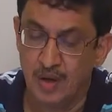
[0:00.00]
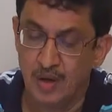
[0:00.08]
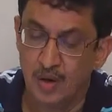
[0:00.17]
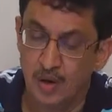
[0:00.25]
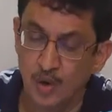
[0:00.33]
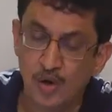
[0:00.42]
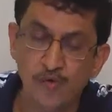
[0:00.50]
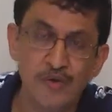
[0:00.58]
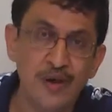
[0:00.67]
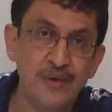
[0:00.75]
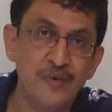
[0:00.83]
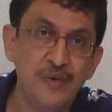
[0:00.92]
Rule
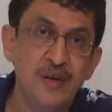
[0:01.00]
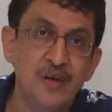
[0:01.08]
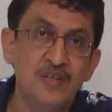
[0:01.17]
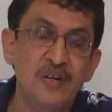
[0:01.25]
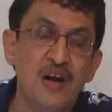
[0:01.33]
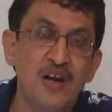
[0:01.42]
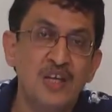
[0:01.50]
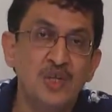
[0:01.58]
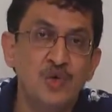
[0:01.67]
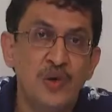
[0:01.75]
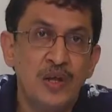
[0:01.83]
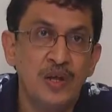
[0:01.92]
5 regarding
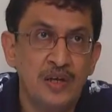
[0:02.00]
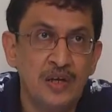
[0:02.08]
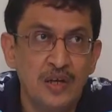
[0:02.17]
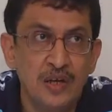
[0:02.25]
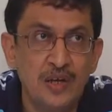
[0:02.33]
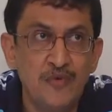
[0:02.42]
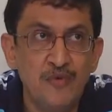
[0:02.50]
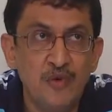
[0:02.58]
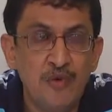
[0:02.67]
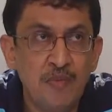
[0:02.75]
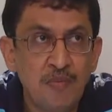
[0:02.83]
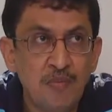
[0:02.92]
jewelry. If you
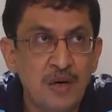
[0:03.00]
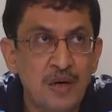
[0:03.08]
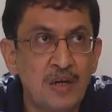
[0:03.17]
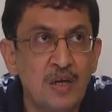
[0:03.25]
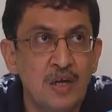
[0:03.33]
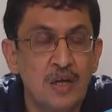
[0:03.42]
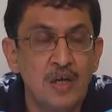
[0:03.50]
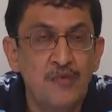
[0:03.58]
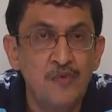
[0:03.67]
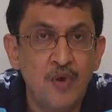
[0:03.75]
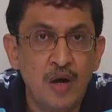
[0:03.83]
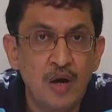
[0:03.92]
remember, if
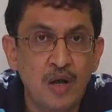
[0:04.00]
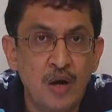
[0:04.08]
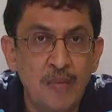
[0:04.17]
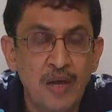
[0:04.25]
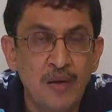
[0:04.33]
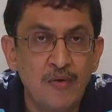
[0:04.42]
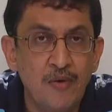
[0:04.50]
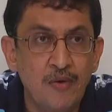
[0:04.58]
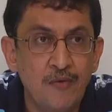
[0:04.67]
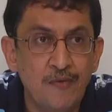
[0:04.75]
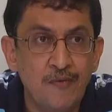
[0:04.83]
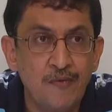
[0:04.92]
you are coming
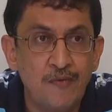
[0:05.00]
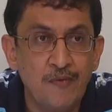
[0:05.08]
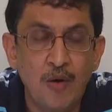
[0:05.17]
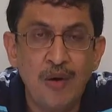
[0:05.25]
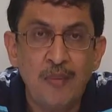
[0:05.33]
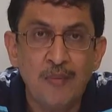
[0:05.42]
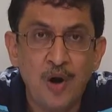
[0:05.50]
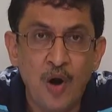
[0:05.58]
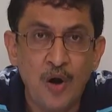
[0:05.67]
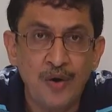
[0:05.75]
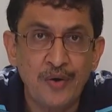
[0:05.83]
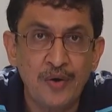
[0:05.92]
from
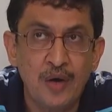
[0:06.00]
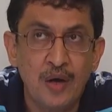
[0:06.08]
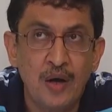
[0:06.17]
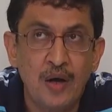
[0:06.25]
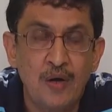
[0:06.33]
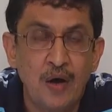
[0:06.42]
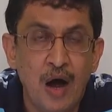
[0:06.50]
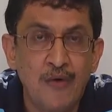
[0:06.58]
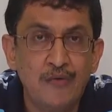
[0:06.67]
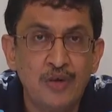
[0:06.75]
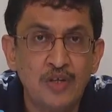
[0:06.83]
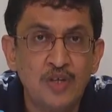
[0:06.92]
abroad
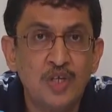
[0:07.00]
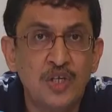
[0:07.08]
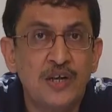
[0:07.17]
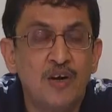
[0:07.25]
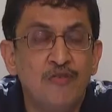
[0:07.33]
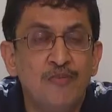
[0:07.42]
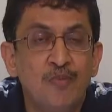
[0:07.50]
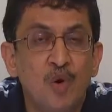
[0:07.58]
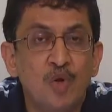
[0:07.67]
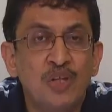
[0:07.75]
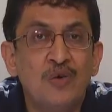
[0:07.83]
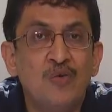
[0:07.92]
after stay of more
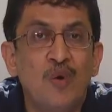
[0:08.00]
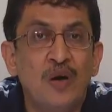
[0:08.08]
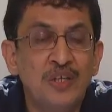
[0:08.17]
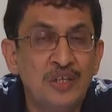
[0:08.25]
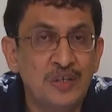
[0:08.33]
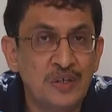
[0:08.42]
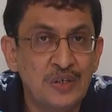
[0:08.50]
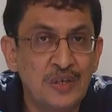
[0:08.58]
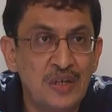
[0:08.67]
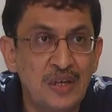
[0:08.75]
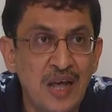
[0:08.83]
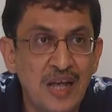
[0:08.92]
than 1 year,
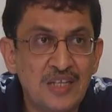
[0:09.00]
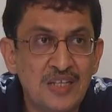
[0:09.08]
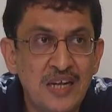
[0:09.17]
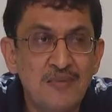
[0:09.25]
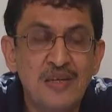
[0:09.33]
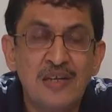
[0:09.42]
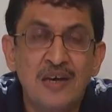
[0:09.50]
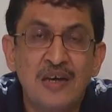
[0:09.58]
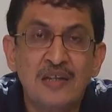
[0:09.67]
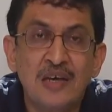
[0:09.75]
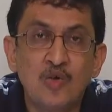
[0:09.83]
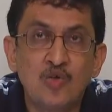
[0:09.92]
last time likha
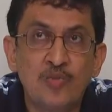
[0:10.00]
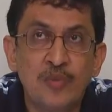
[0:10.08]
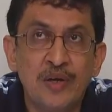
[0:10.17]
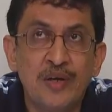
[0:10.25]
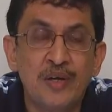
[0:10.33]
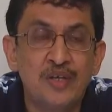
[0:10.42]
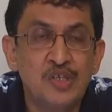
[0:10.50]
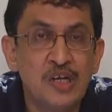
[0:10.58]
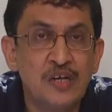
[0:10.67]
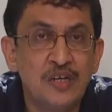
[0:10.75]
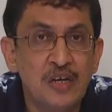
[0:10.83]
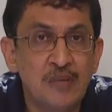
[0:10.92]
tha usme
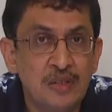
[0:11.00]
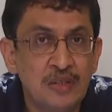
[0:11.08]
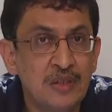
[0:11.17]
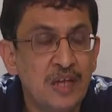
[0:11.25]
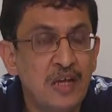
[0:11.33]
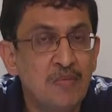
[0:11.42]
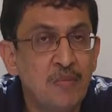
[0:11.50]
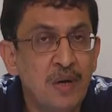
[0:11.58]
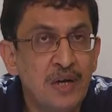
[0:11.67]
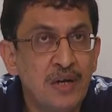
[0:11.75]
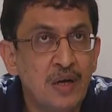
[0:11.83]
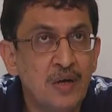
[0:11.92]
gentlemen can
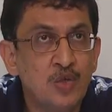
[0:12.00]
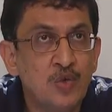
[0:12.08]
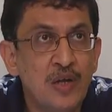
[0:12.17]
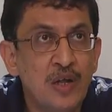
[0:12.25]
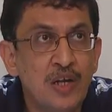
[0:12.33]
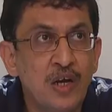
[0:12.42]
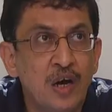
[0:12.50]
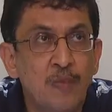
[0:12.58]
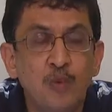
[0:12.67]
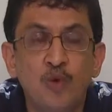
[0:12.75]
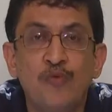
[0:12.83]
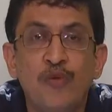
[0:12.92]
bring jewelry
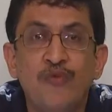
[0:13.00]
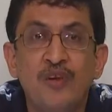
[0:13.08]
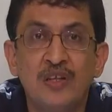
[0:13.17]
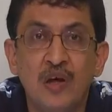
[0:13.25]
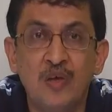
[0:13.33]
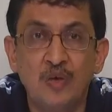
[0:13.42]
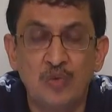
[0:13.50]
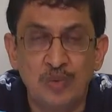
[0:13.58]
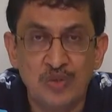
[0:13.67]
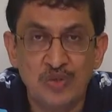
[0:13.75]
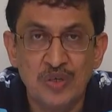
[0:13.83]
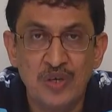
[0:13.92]
up to 50,000
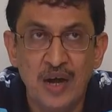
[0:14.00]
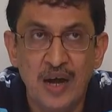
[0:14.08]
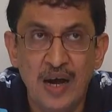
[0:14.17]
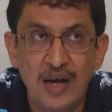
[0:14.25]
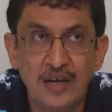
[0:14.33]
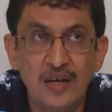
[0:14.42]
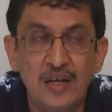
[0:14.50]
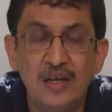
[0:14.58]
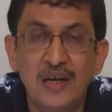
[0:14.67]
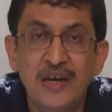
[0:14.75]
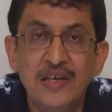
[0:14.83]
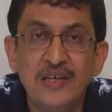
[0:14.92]
rupees and
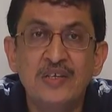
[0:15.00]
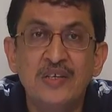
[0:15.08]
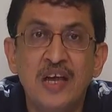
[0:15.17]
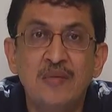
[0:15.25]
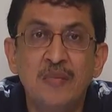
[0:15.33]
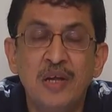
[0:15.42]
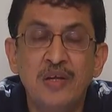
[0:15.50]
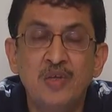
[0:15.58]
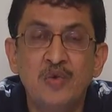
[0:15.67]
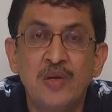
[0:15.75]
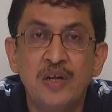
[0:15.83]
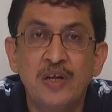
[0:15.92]
ladies can bring
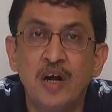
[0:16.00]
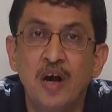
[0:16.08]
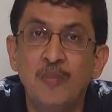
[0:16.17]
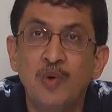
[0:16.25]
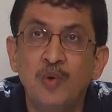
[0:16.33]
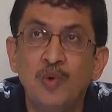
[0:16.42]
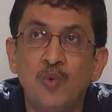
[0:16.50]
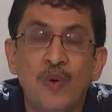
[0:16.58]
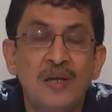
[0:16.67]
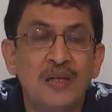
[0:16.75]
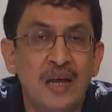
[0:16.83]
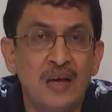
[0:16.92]
jewelry up to
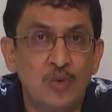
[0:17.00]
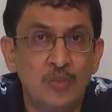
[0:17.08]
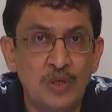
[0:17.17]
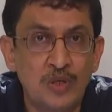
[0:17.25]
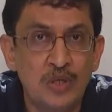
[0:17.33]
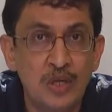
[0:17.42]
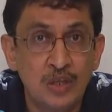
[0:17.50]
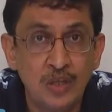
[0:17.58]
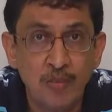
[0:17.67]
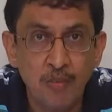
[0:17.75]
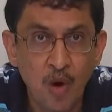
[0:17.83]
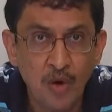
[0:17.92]
1 lakh rupees. The
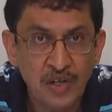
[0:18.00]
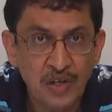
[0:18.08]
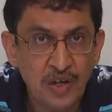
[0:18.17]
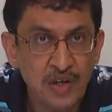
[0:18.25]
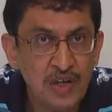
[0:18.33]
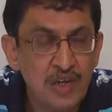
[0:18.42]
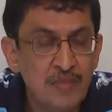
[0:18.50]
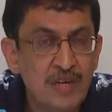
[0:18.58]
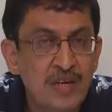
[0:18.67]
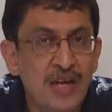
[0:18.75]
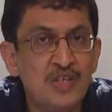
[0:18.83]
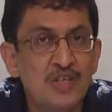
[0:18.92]
monetary limit
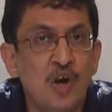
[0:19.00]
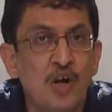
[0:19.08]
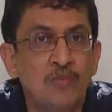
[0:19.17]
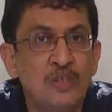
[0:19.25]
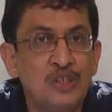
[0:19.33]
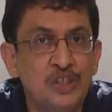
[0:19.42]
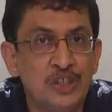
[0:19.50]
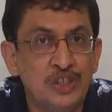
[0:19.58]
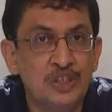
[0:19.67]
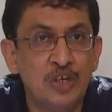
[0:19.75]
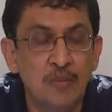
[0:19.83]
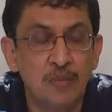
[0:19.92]
has not been changed,
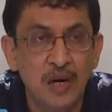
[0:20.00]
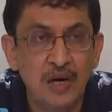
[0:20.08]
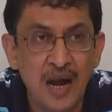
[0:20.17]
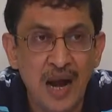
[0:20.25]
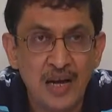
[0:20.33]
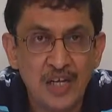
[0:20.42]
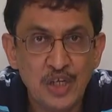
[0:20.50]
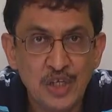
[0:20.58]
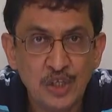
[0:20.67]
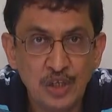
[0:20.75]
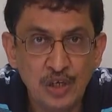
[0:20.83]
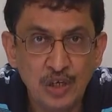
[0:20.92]
but
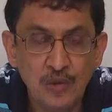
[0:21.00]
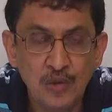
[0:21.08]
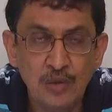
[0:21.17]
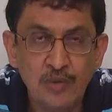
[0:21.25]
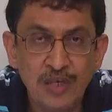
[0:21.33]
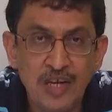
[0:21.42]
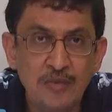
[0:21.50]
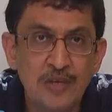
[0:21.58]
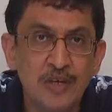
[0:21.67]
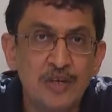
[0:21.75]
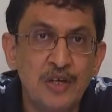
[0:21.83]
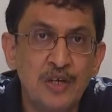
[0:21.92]
additional new limit has been
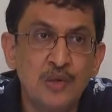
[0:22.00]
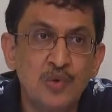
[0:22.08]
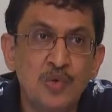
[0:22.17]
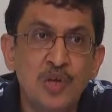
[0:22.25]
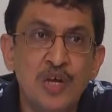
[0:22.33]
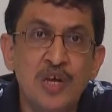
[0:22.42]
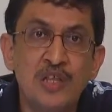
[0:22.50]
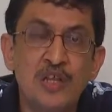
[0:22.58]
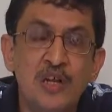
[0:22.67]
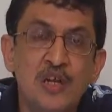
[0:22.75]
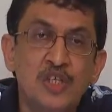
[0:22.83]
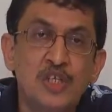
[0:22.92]
introduced in
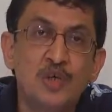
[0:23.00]
relation